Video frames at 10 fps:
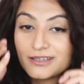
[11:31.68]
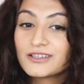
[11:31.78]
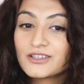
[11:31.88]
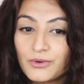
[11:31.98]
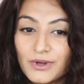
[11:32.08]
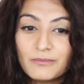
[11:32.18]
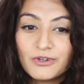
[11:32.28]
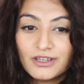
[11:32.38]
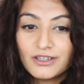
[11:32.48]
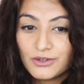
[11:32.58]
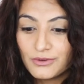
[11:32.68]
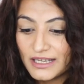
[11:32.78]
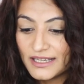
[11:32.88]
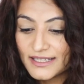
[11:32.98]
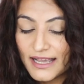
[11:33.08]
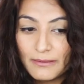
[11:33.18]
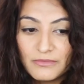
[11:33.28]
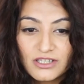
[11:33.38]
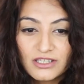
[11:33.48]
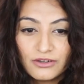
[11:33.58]
So what I'm gonna do is, I'm
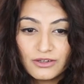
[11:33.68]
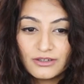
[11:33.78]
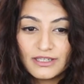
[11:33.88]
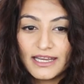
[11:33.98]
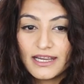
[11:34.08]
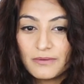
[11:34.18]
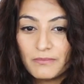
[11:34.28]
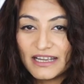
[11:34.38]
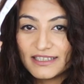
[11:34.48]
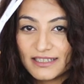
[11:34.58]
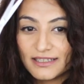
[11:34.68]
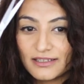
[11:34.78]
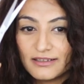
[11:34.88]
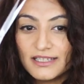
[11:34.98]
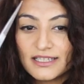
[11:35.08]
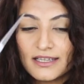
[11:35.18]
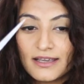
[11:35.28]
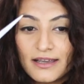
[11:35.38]
just going to take my scissors